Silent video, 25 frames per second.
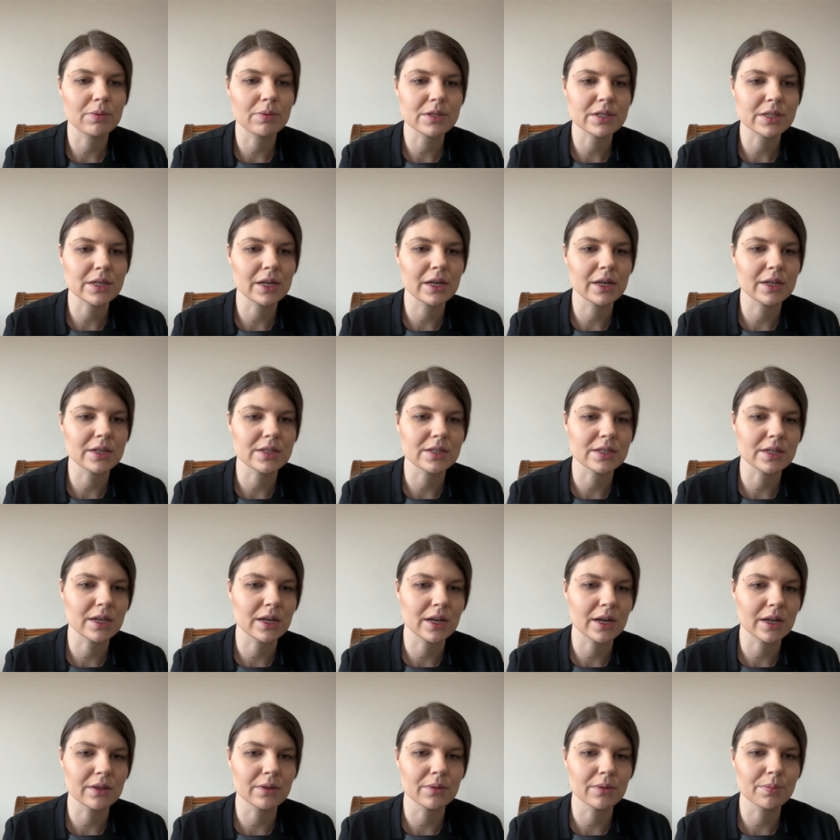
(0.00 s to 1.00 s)
Vasil
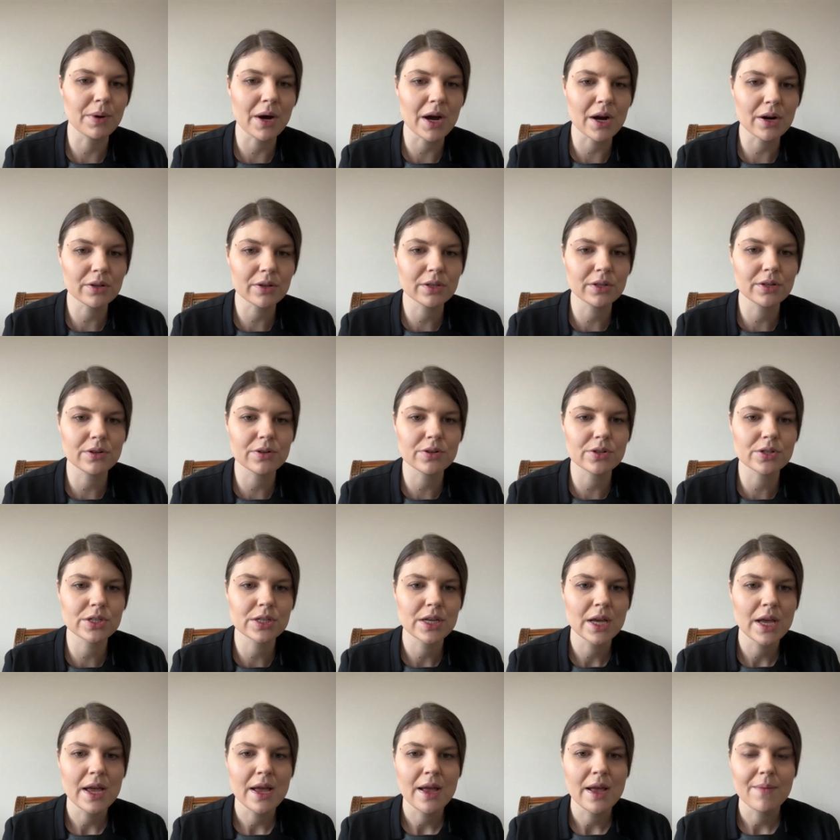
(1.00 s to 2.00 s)
Kisil and partners